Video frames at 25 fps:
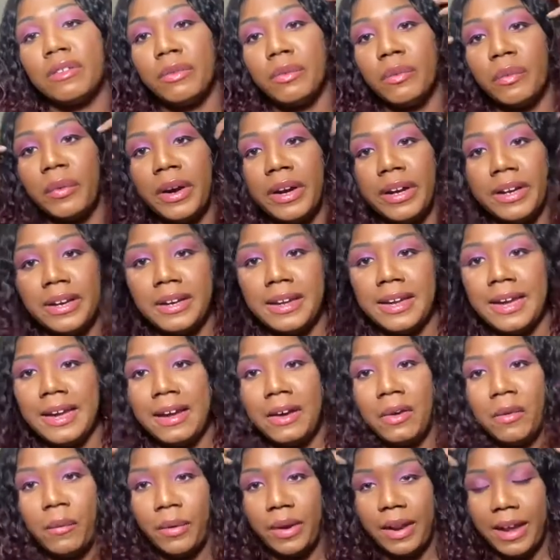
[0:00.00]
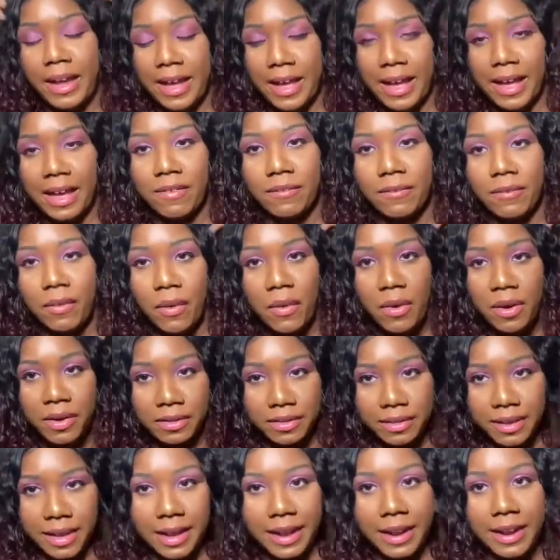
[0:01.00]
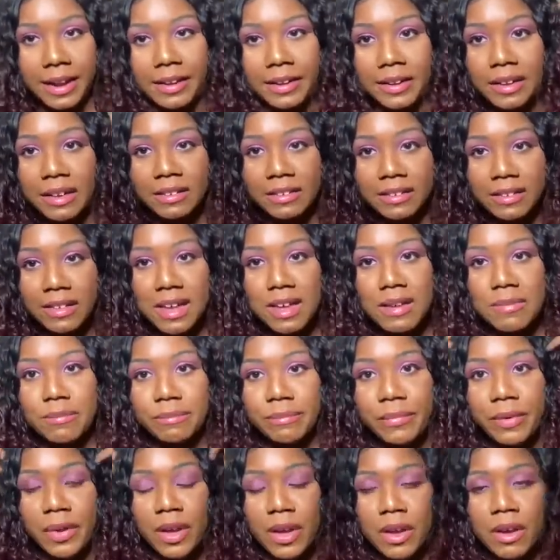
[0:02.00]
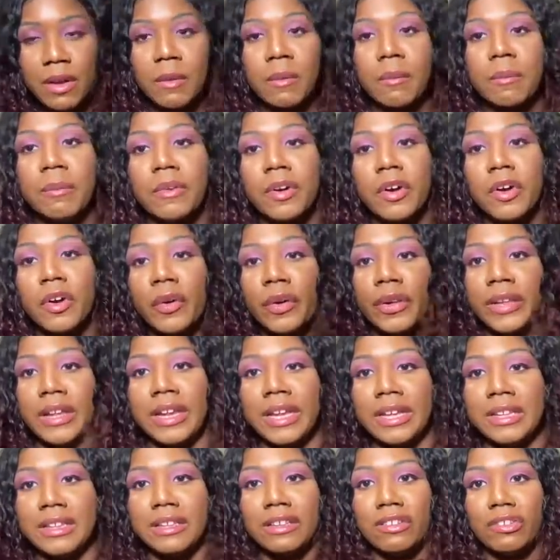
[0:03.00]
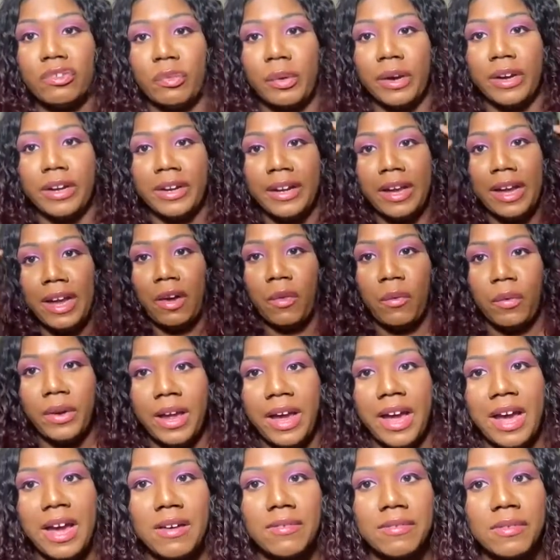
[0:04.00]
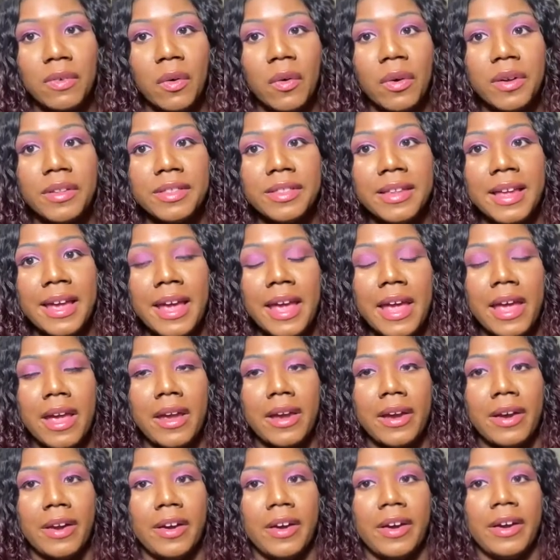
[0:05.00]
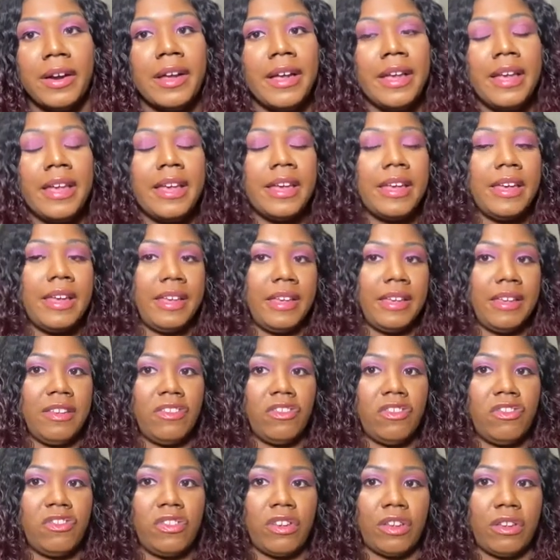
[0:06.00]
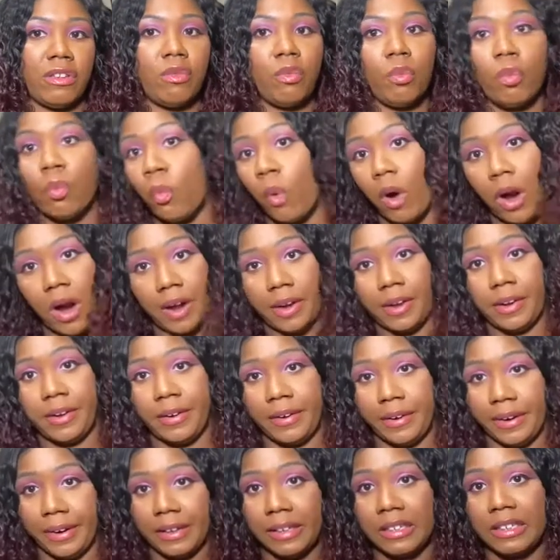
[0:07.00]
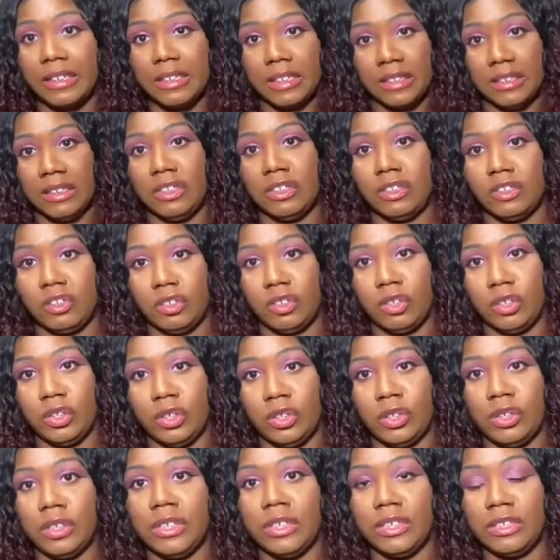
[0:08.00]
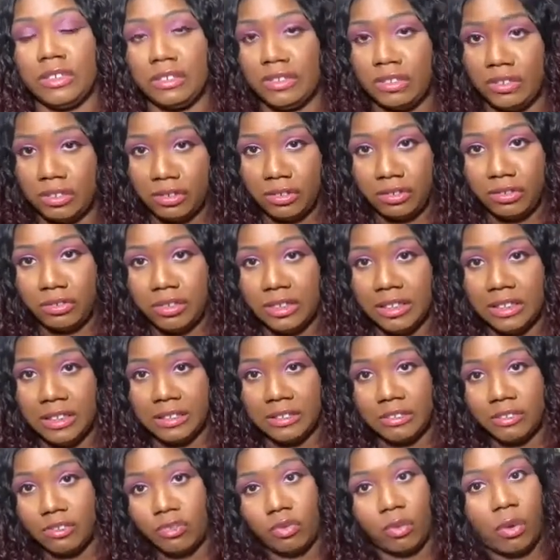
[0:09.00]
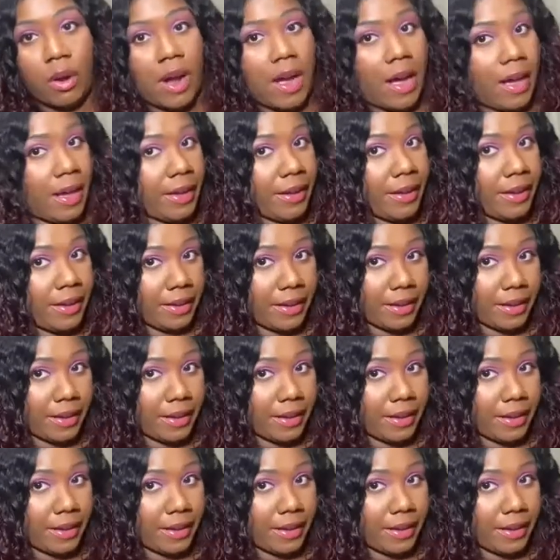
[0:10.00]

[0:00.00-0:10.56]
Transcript: Right now, what I have on the hair, it does come curly like this. Right now, what I have on the hair is just water and conditioner, and this is it dry.